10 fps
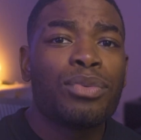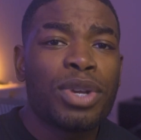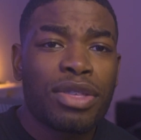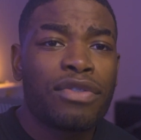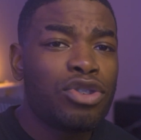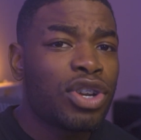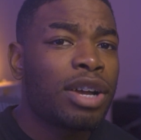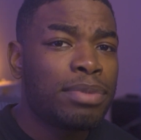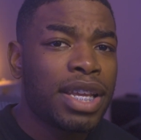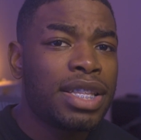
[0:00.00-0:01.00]
With future
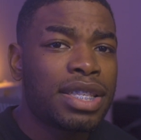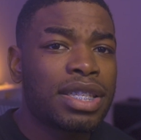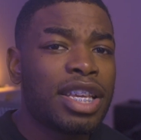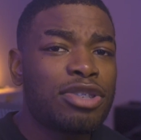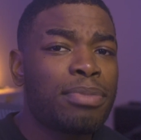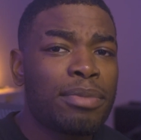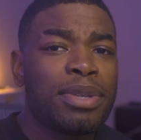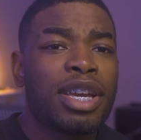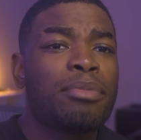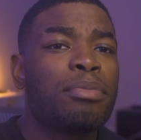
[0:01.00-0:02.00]
updates, this might
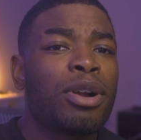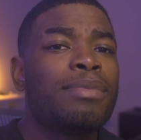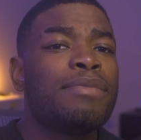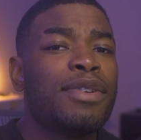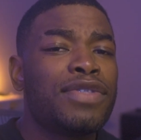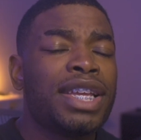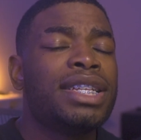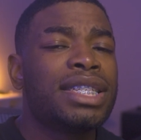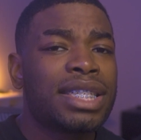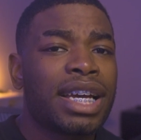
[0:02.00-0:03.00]
become a problem if they
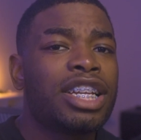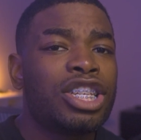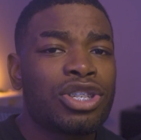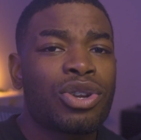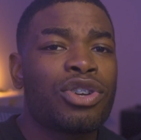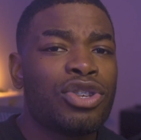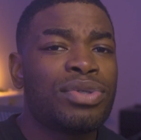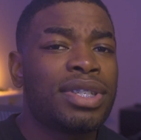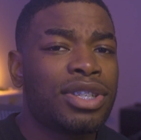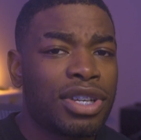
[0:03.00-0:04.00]
decide to start
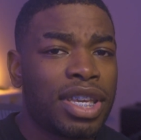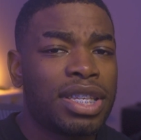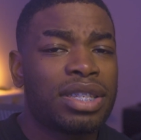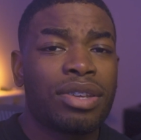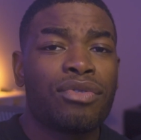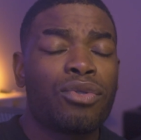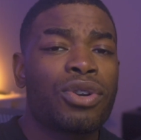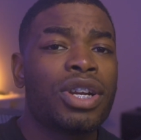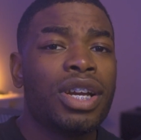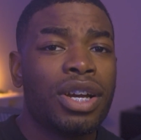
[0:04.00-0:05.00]
using cookies for
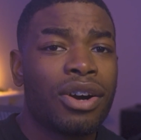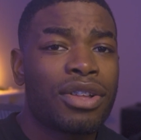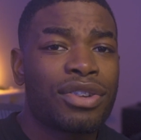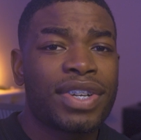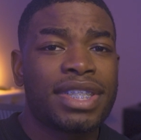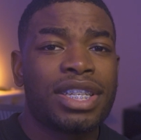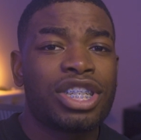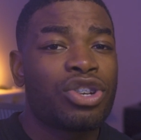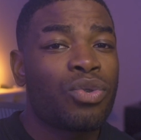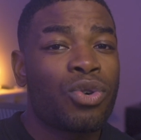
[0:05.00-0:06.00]

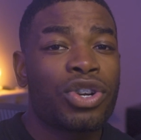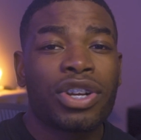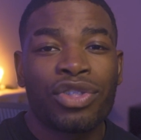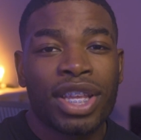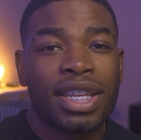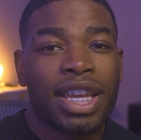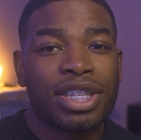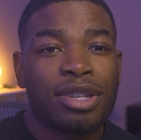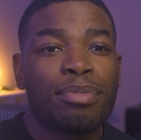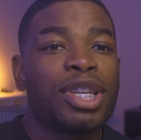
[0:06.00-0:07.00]
authorization or
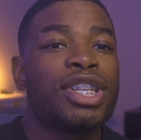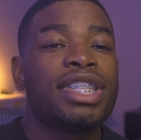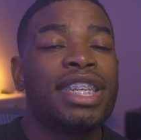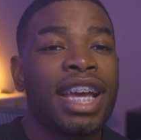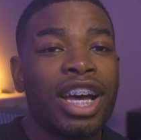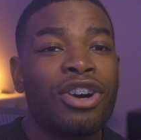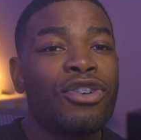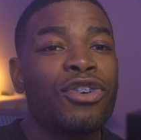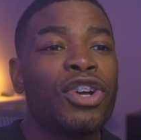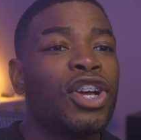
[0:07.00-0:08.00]
authentication, because
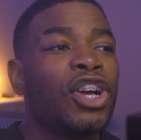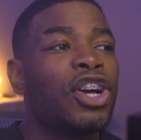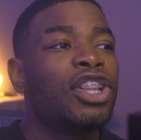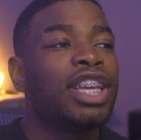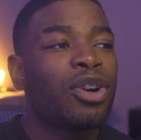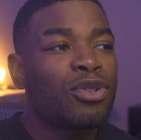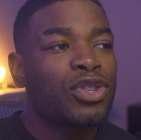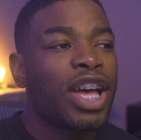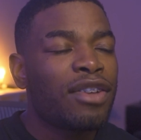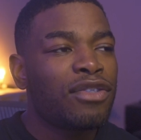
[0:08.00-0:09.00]
now they
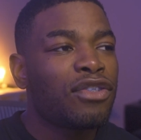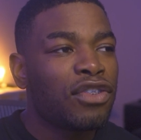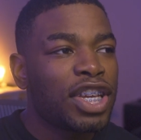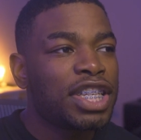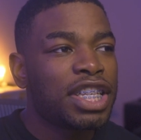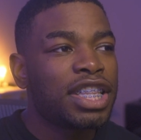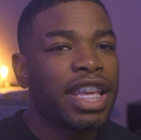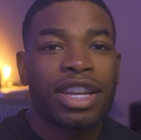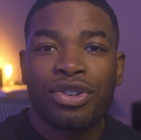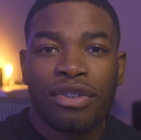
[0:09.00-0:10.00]
also haven't fixed
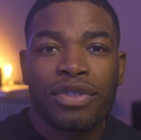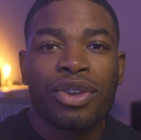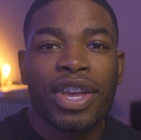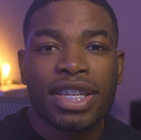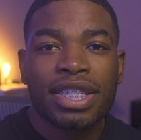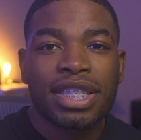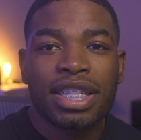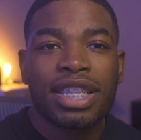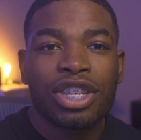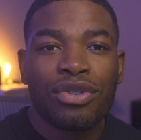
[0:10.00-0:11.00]
that trivial
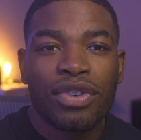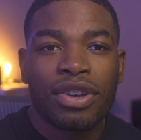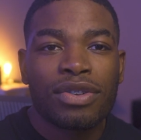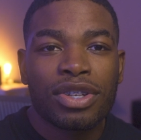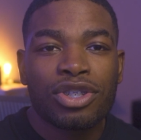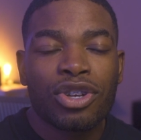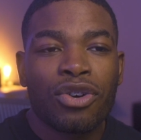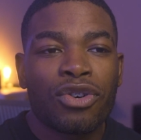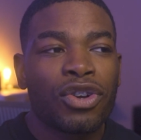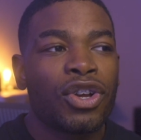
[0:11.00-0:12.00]
XSS that you found.
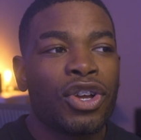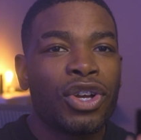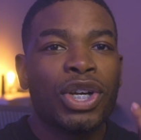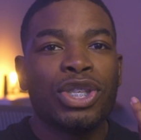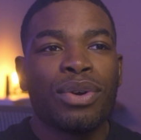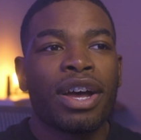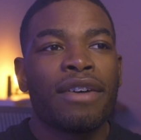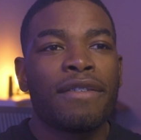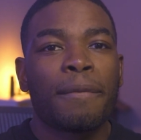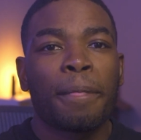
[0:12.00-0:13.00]
So you
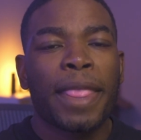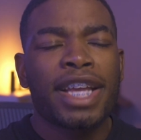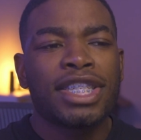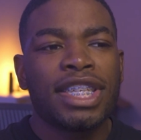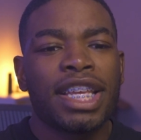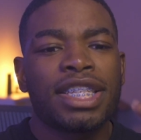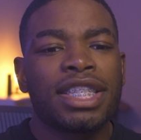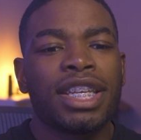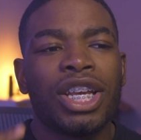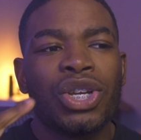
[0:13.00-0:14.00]
have
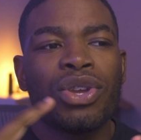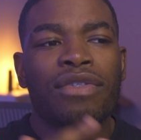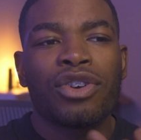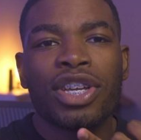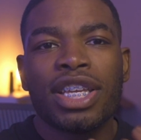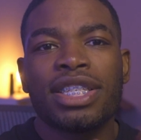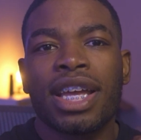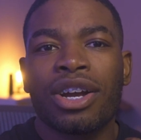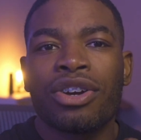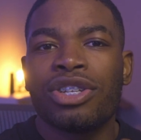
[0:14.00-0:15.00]
XSS, you have cookies
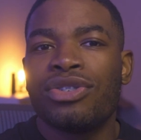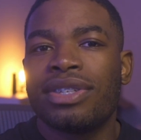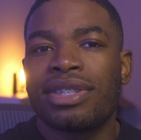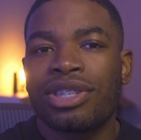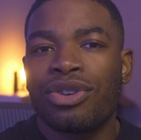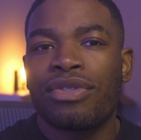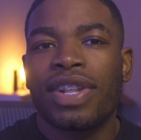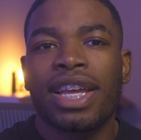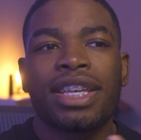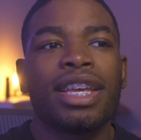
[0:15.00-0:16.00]
that aren't using secure
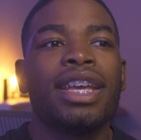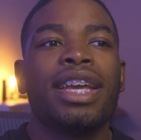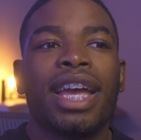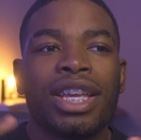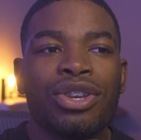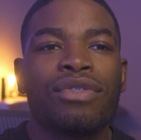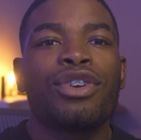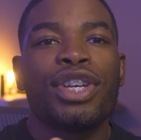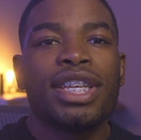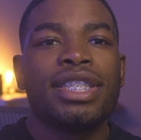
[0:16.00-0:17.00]
flag, and you have
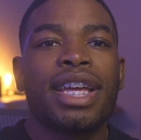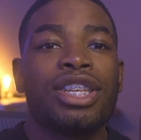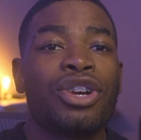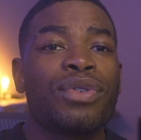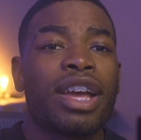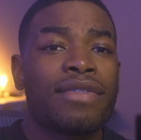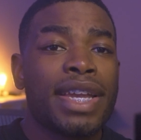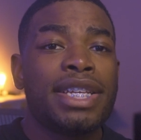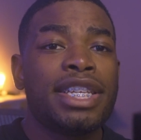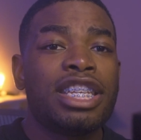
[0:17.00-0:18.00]
cookies that don't have
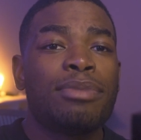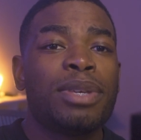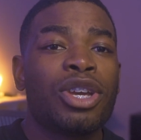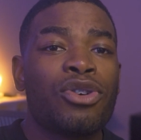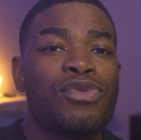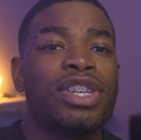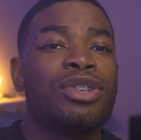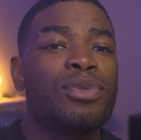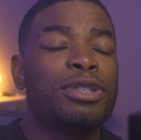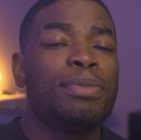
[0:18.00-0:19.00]
HTTP only,
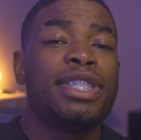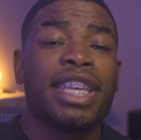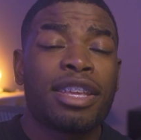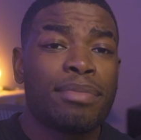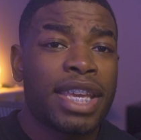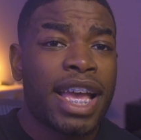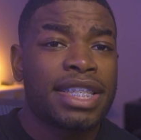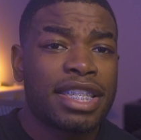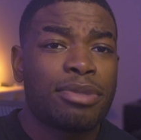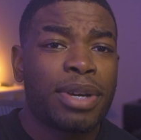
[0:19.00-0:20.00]
which means they can be
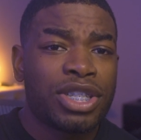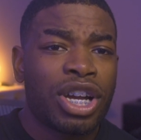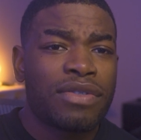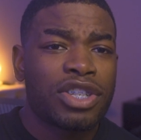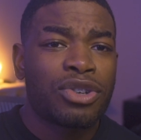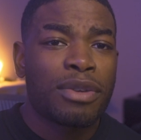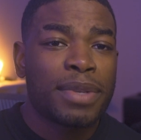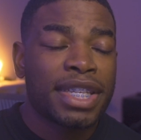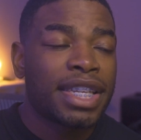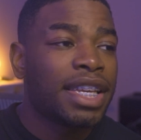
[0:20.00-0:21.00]
accessed by
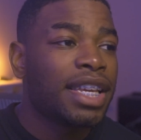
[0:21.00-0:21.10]
JavaScript.